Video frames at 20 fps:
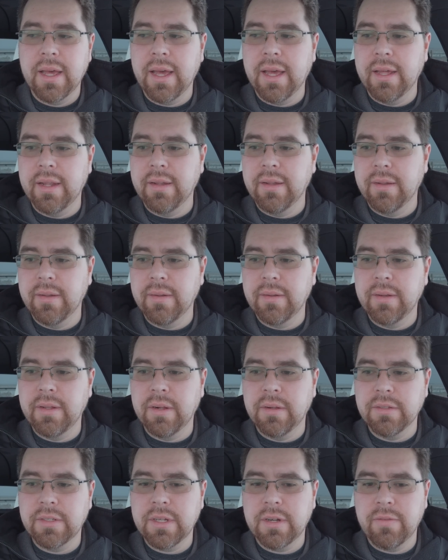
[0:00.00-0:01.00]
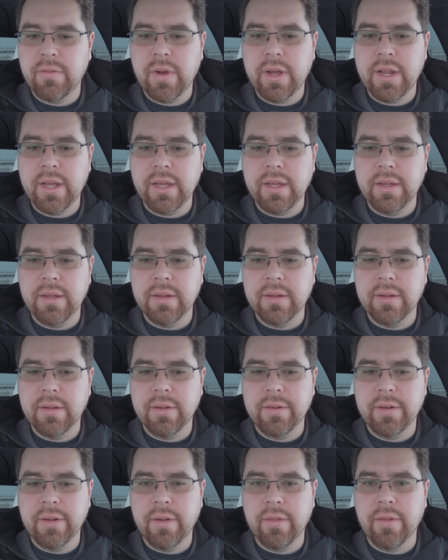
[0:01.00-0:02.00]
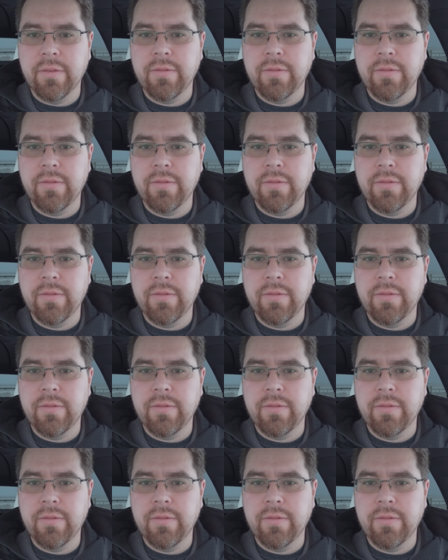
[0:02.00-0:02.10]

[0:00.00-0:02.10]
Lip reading: And, you know, instead of waiting, you know,